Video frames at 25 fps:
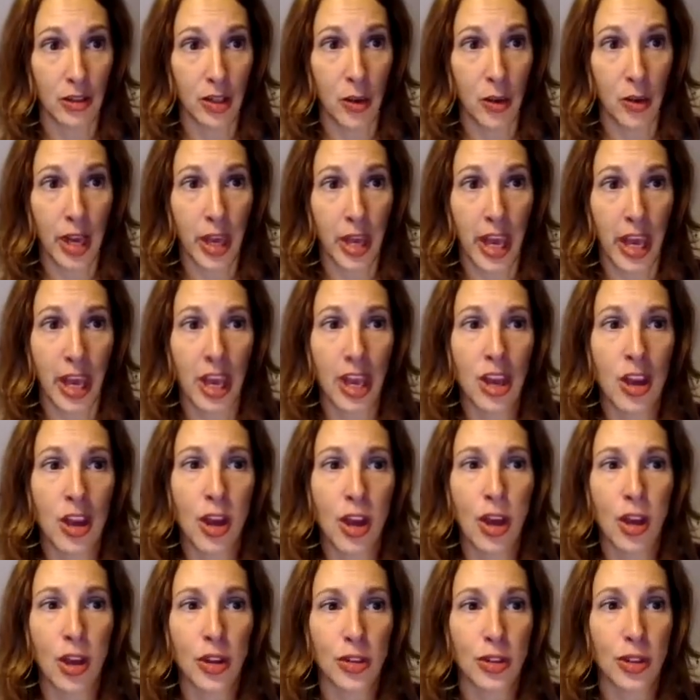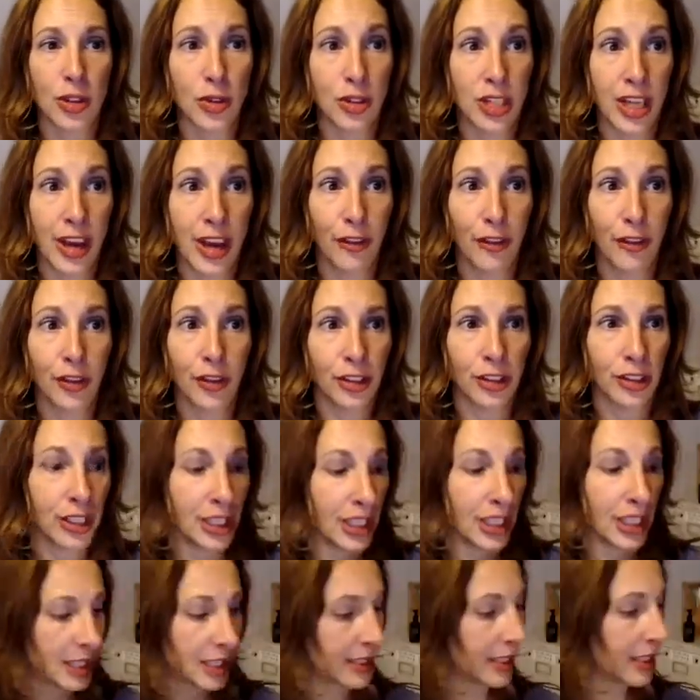okay? So
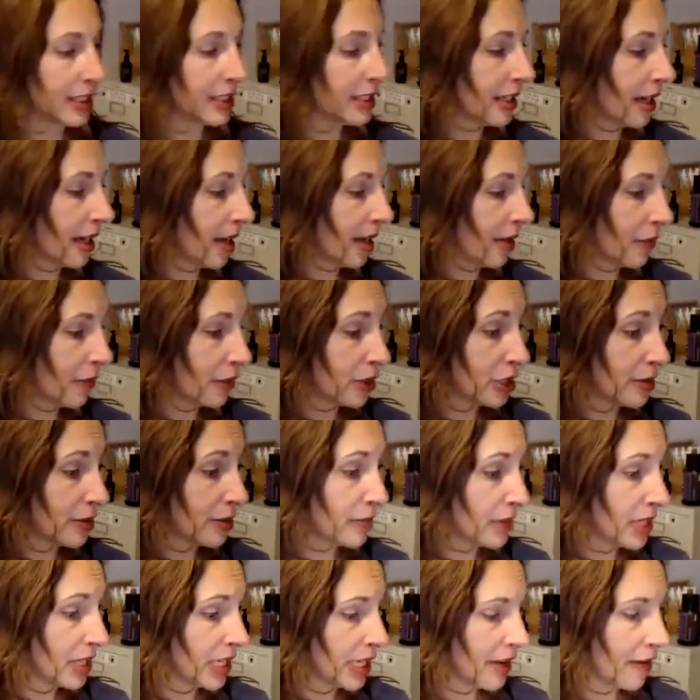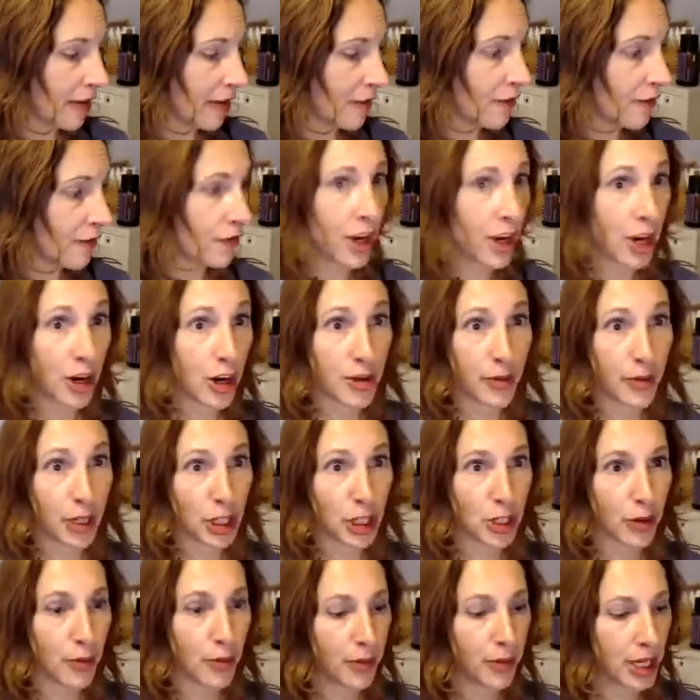definitely this is, to me, very
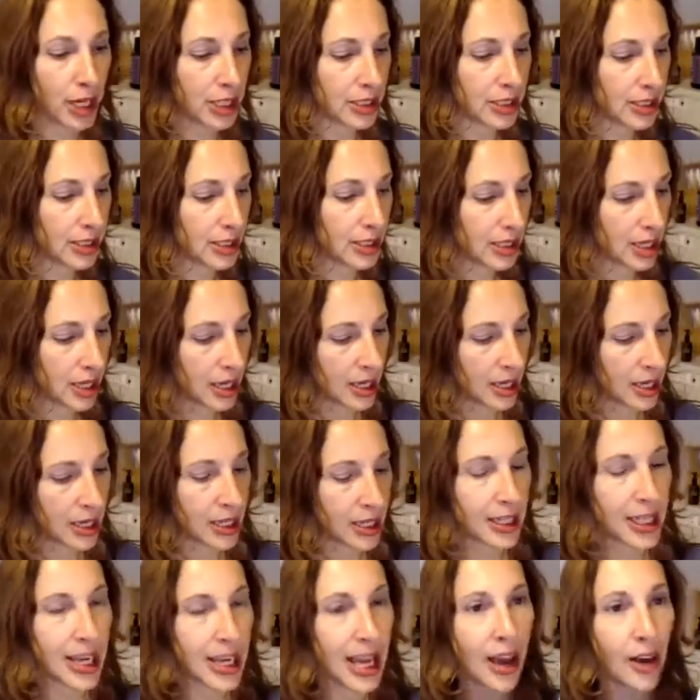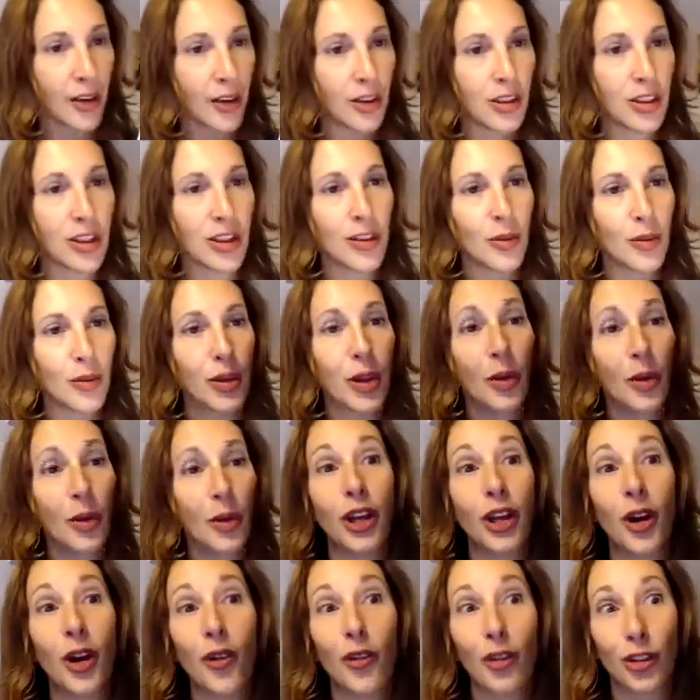much a must. Now, we
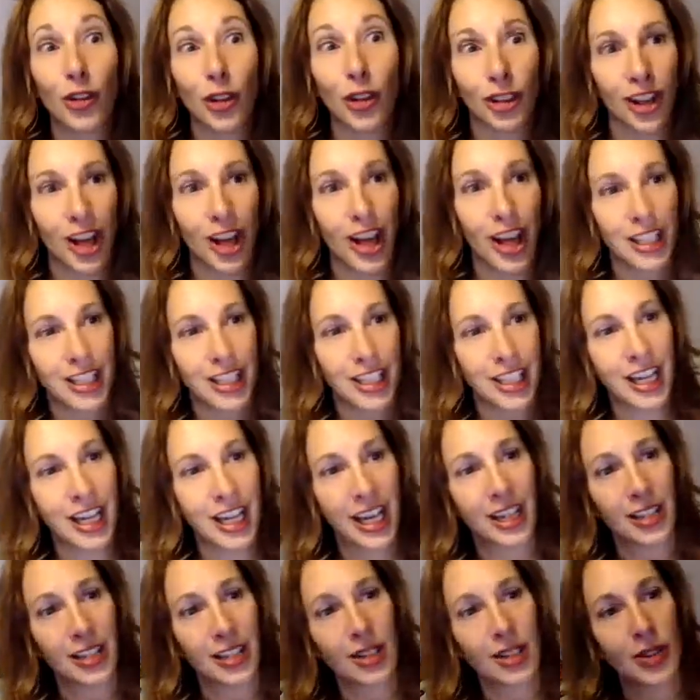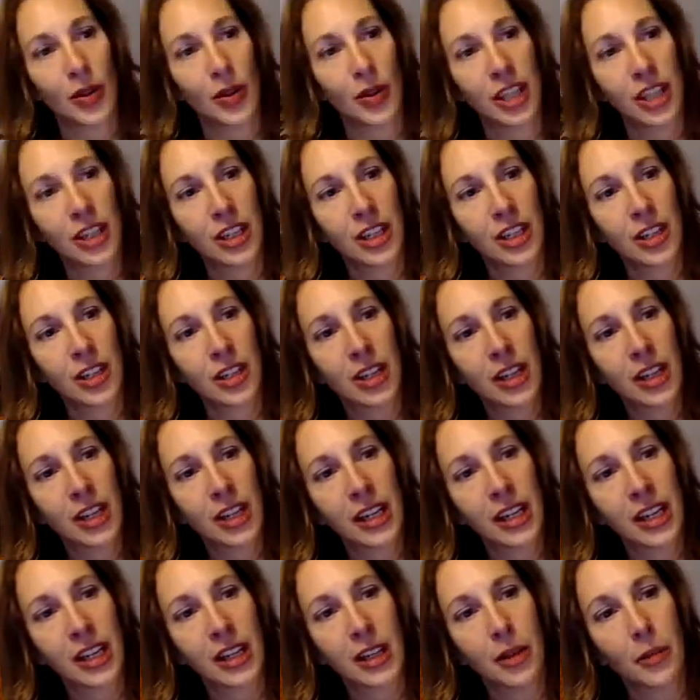went over a lot today. So here
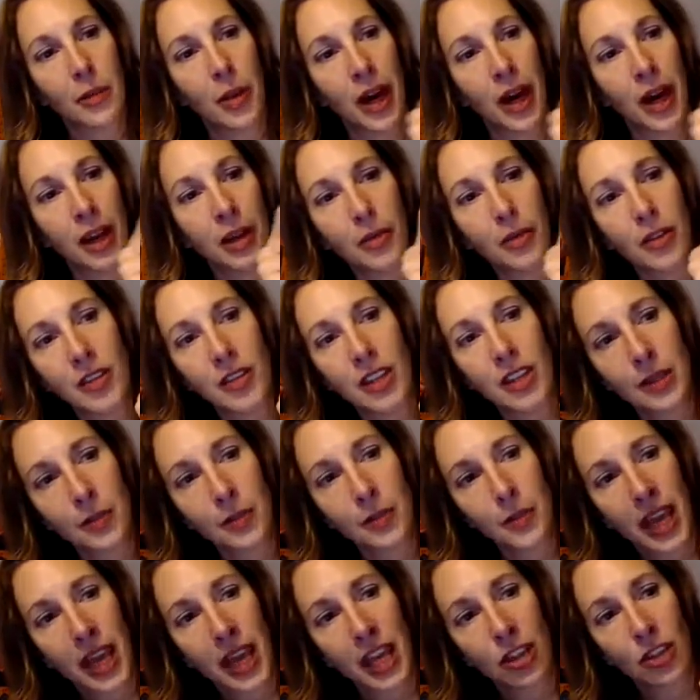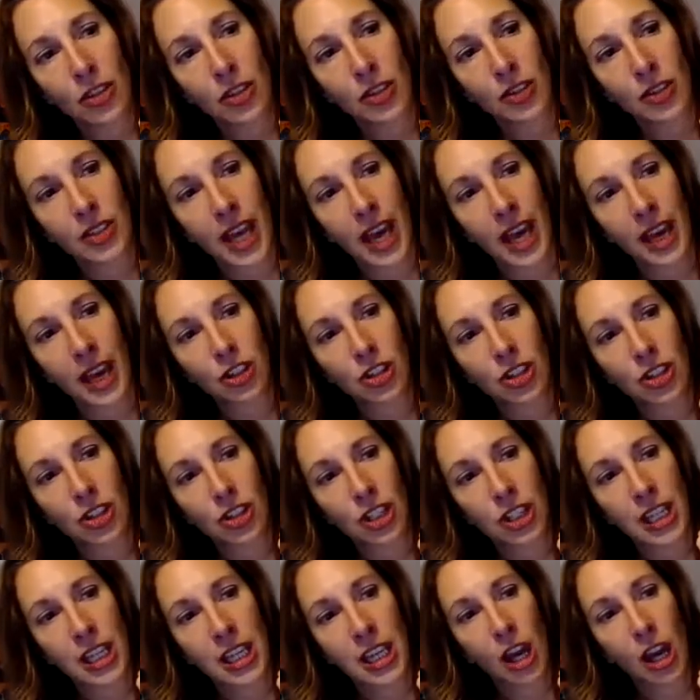in the bottom of this page, there's
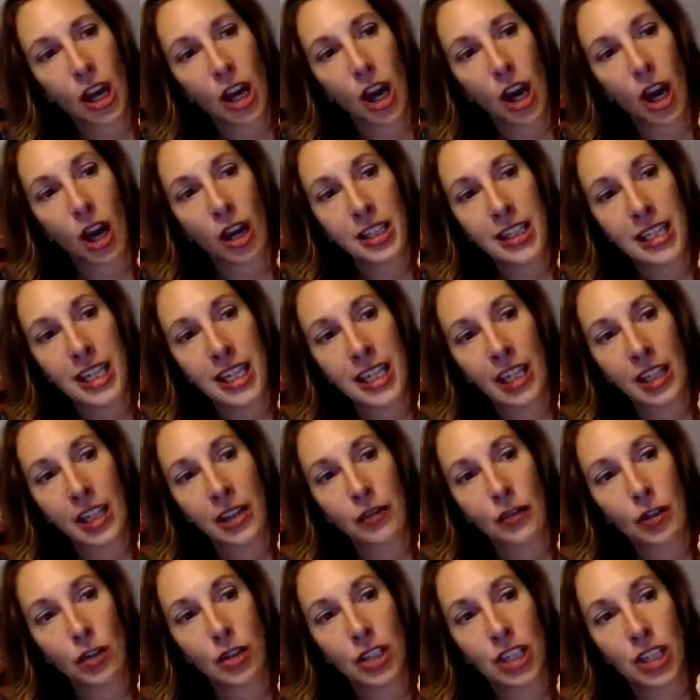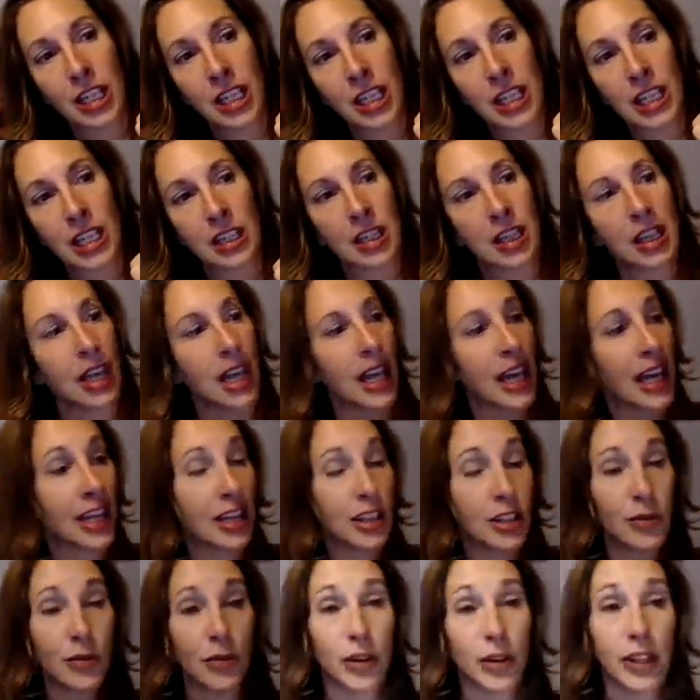actually a daily routine. And
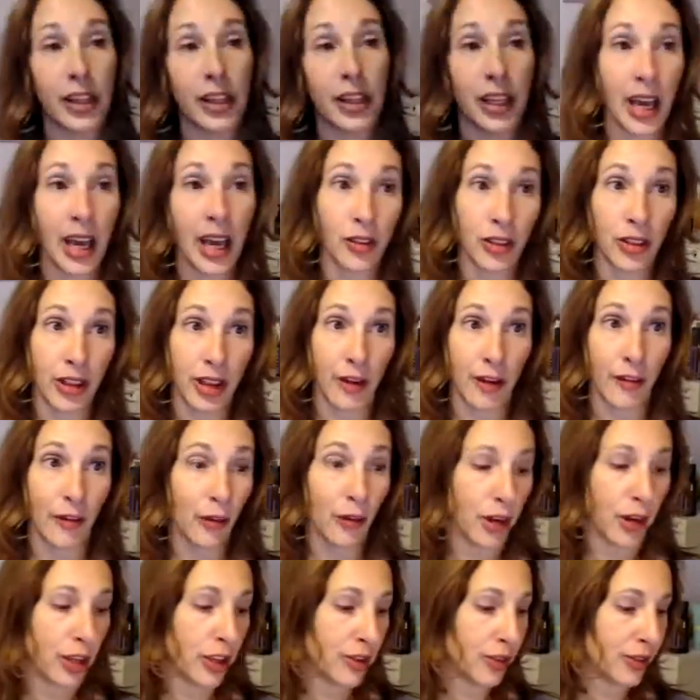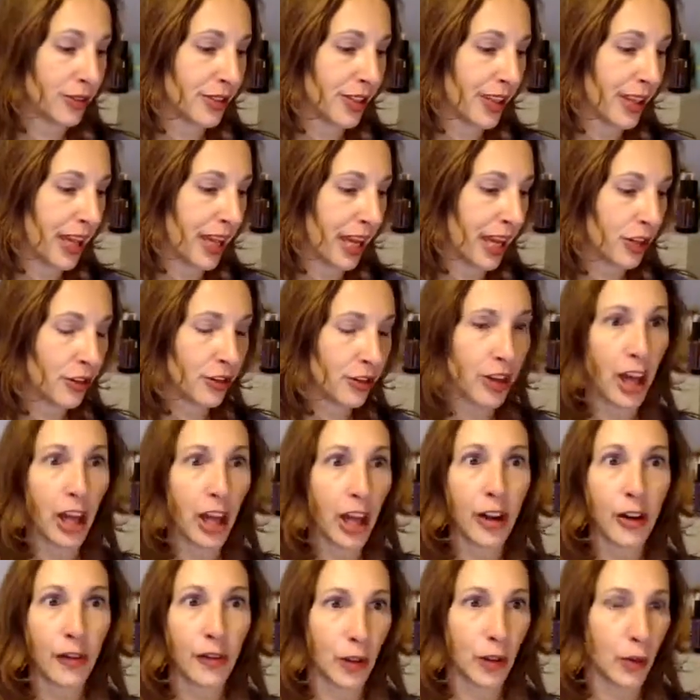it's written out there for you so that you're
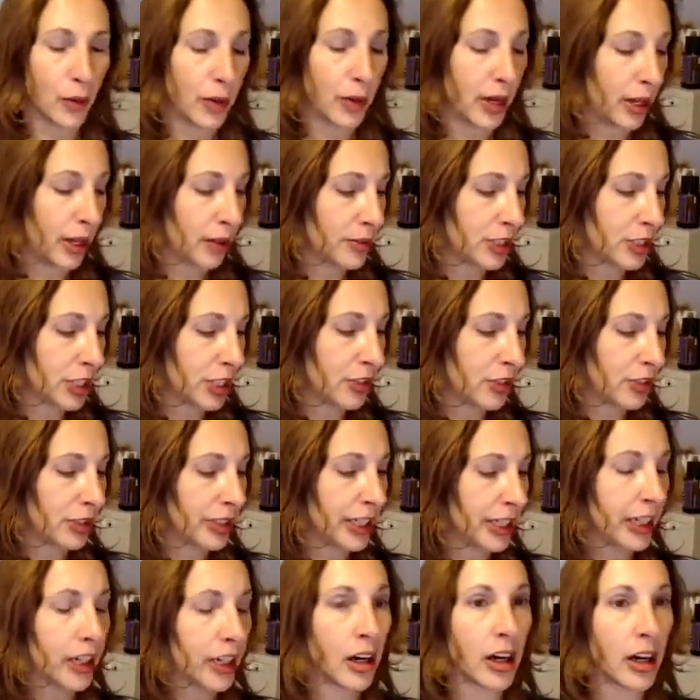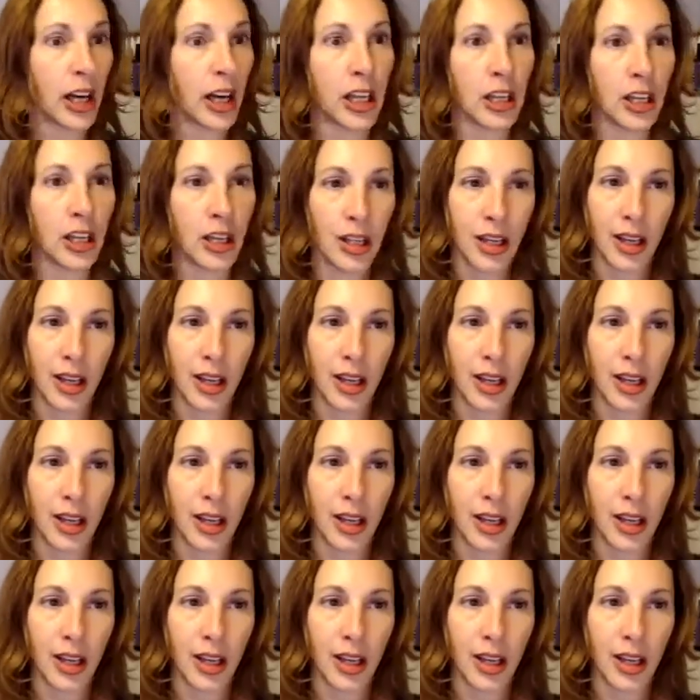not overwhelmed and you're like, all right,